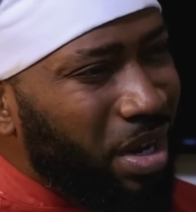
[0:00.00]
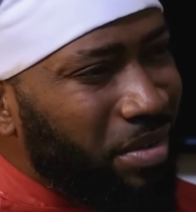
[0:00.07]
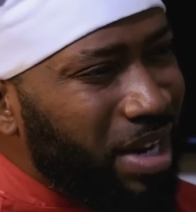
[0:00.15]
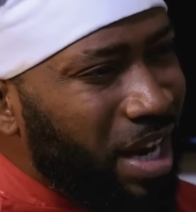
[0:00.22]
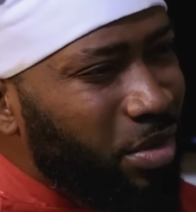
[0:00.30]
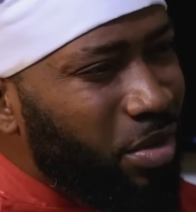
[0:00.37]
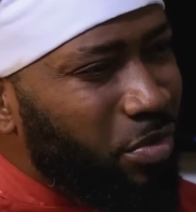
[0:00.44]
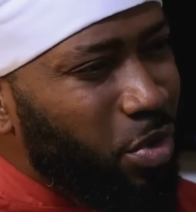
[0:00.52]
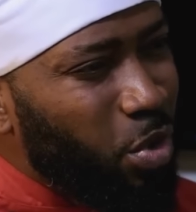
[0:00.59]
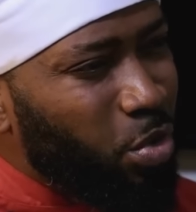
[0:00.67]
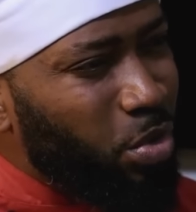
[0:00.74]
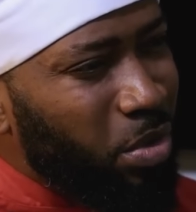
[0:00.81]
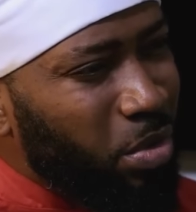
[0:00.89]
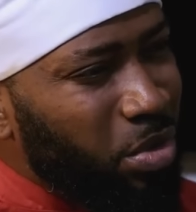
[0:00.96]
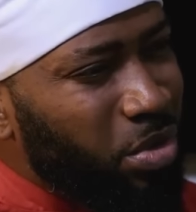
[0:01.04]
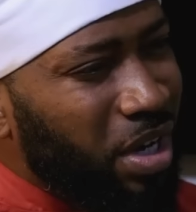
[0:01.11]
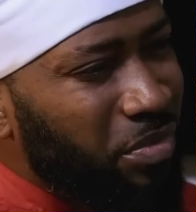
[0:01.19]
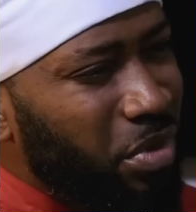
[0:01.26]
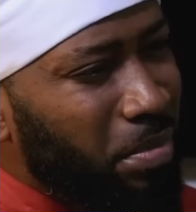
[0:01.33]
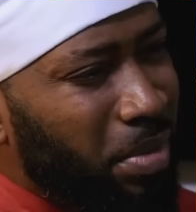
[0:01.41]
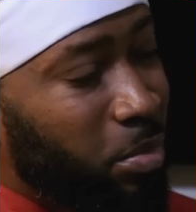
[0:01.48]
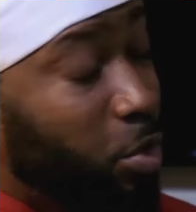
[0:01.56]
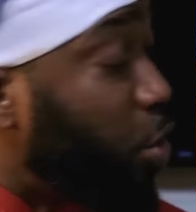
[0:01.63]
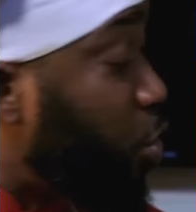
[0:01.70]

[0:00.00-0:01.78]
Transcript: you would have died of cold when you want to have your bath?